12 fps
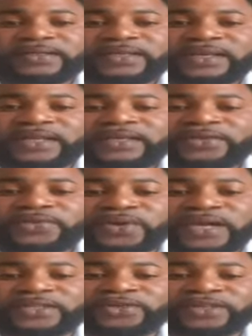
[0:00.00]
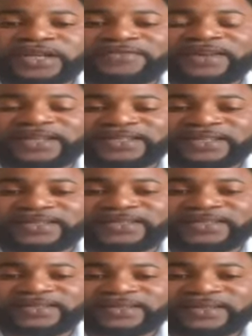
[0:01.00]
Then you get your driving
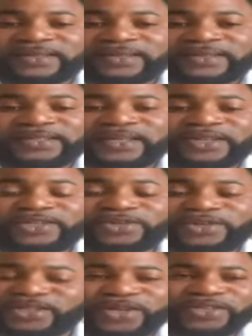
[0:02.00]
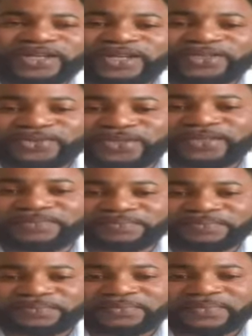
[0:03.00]
license. It's just a little thing.
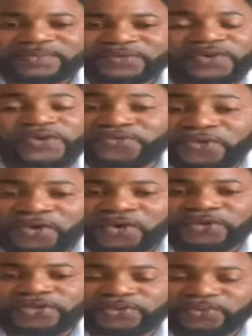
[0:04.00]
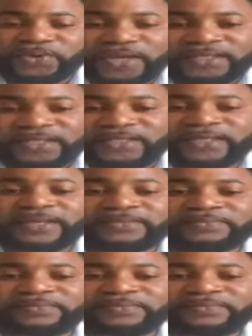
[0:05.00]
When you focus, you get it there.